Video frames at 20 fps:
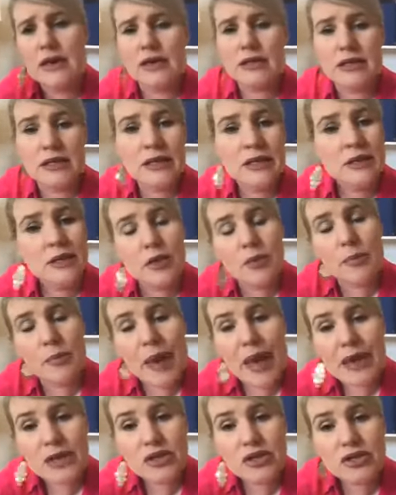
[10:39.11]
to hear your
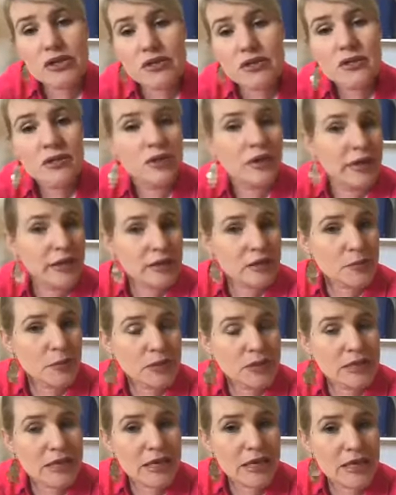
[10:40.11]
passion and your
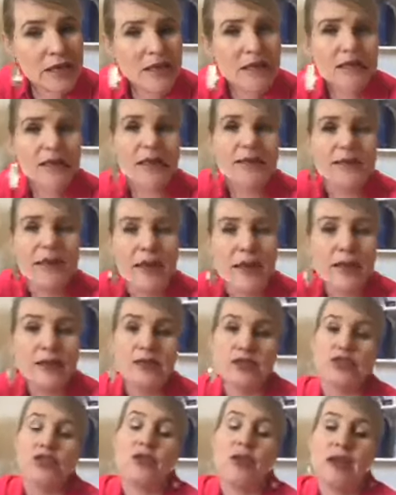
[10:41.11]
expertise, and then get
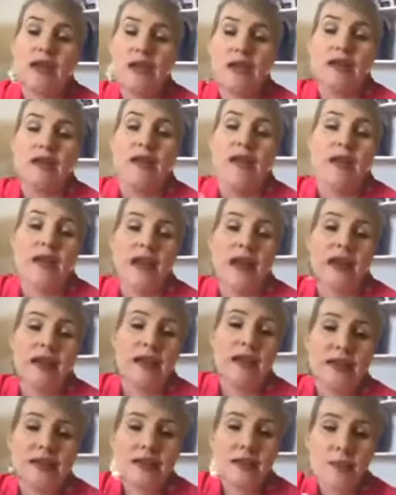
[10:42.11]
straight in. And it
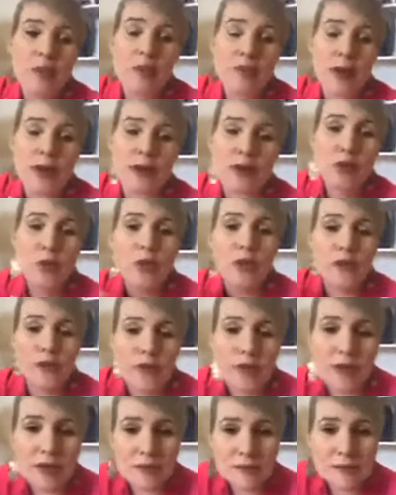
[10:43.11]
needs to be about the
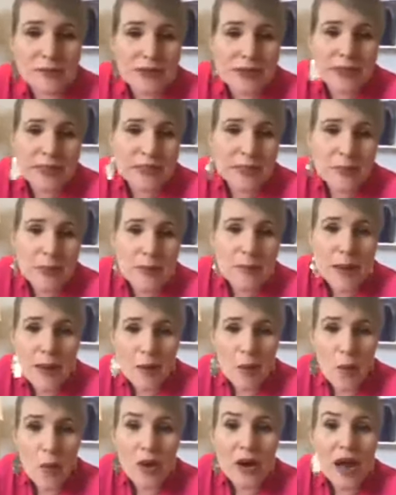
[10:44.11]
whiffham. It needs to be
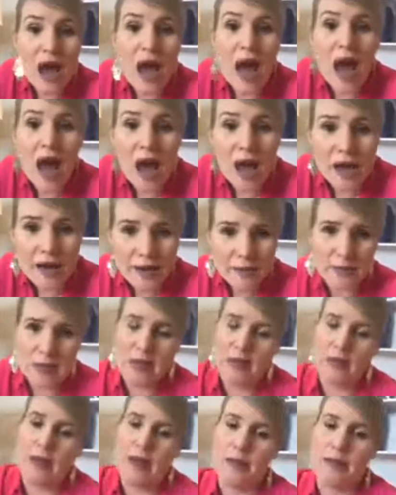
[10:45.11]
about what I am going
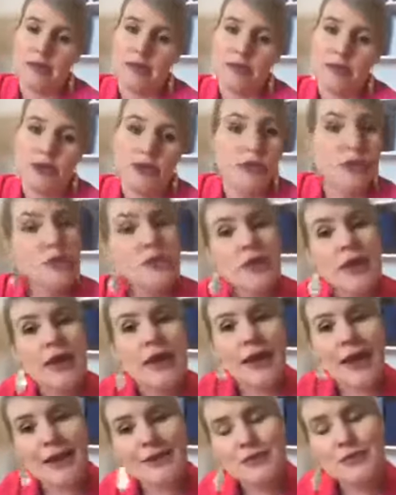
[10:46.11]
to be able to do
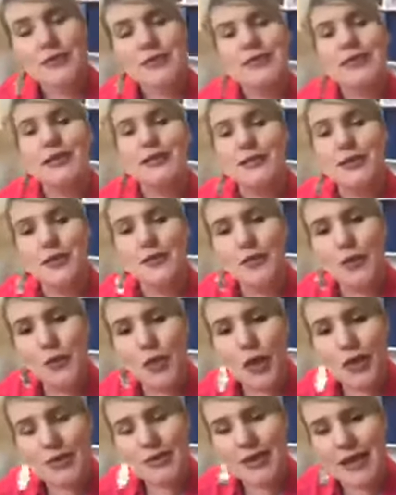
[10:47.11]
as a result of your
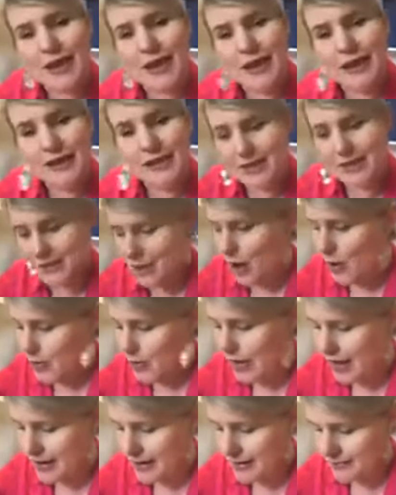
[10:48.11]
content.
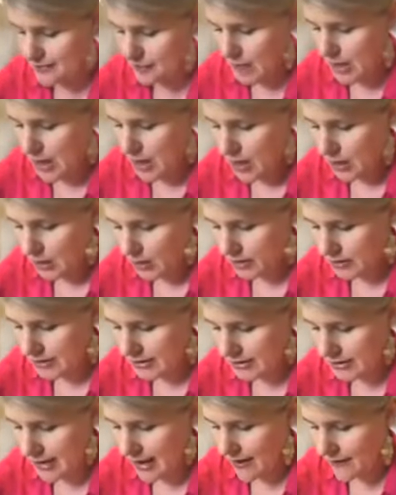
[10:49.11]
Okay, good
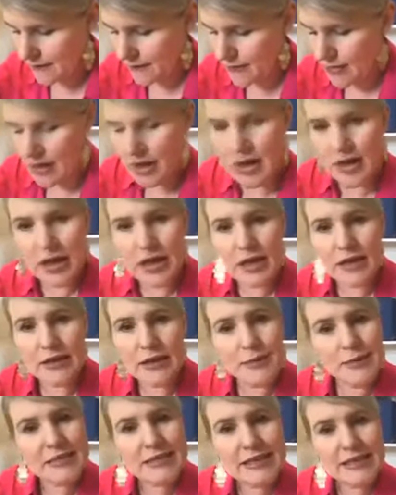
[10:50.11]
stuff.
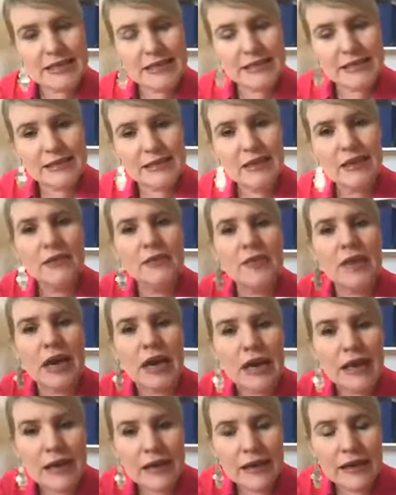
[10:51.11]
Number 6, give
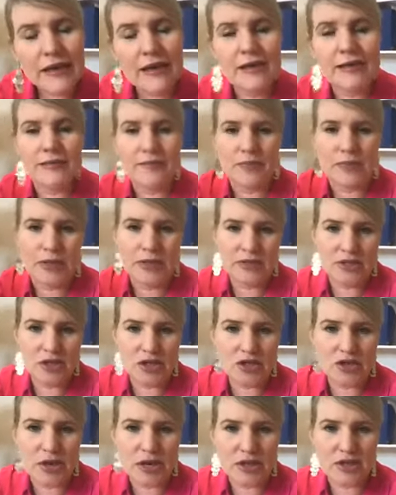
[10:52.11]
clear
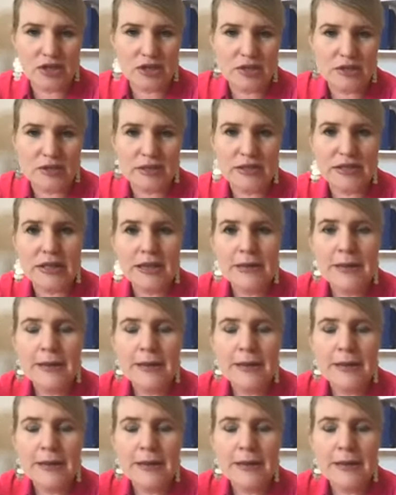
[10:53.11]
instructions.